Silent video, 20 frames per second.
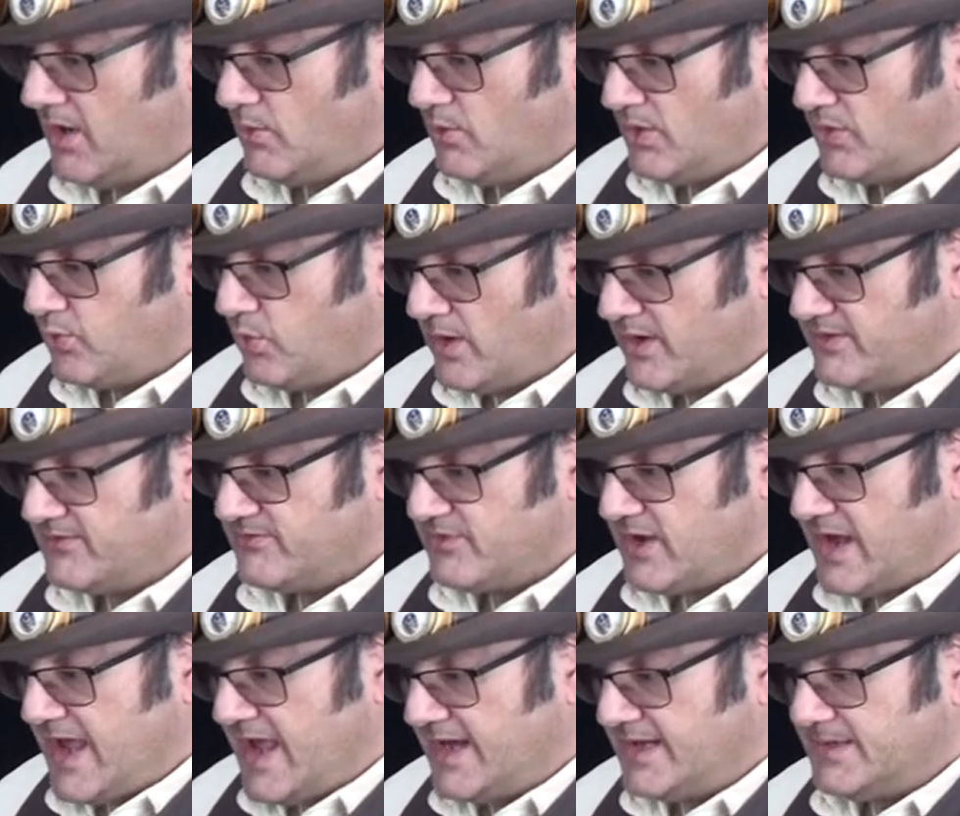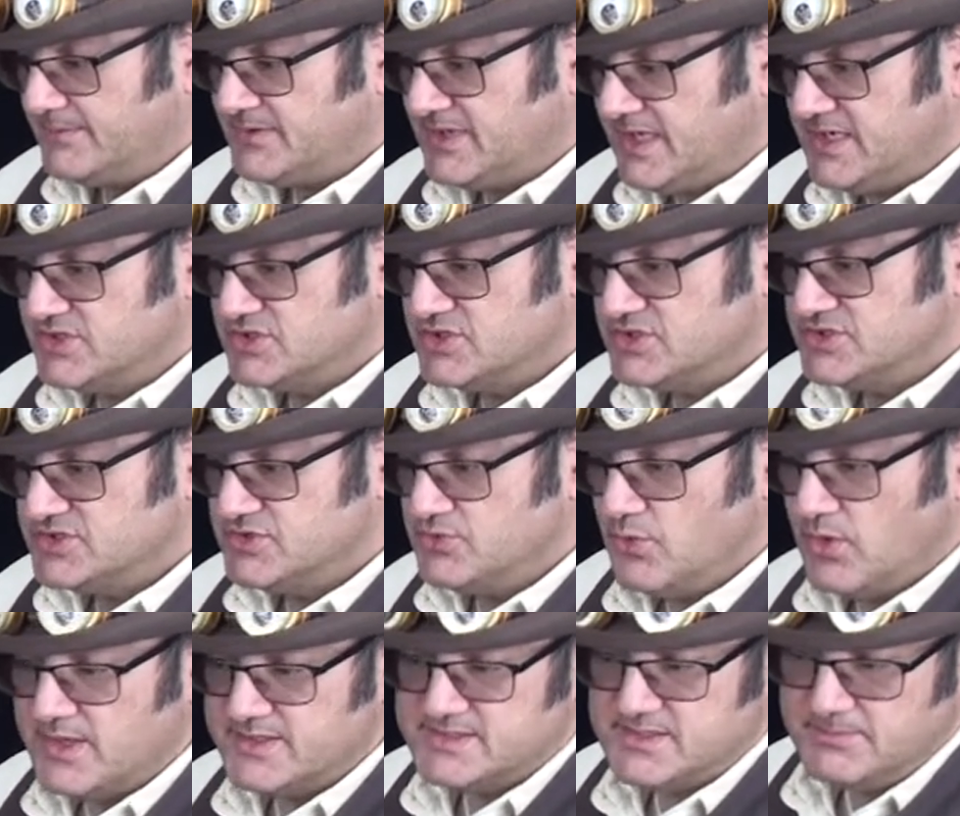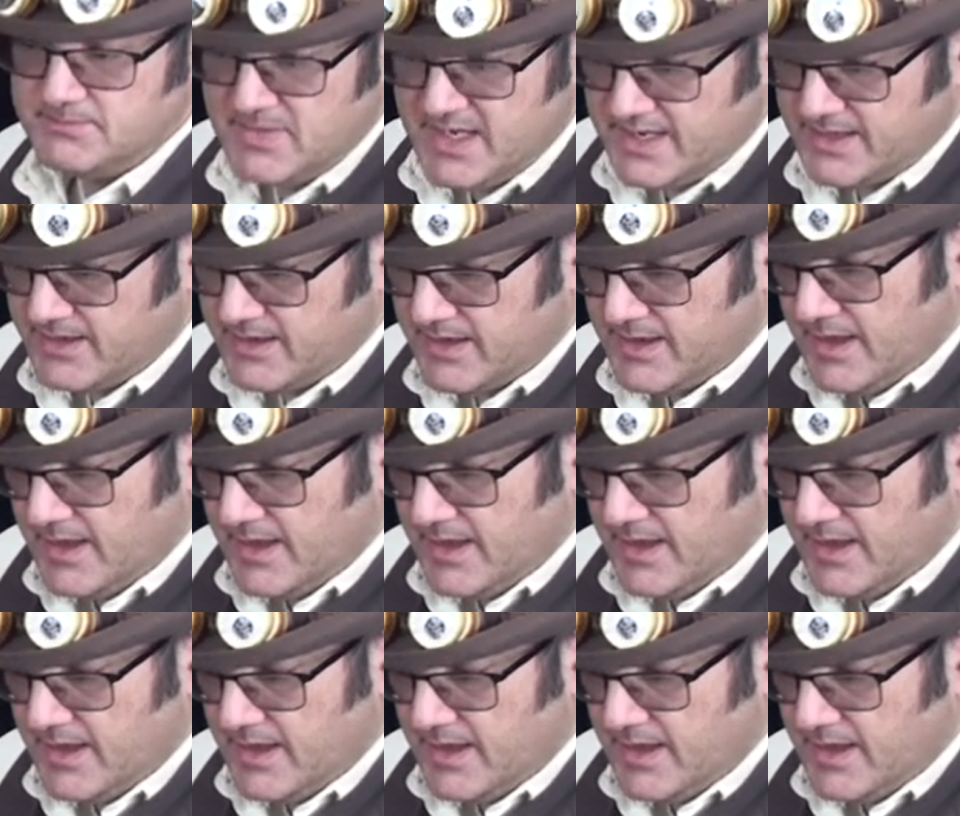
with whatever adaptations you want to make.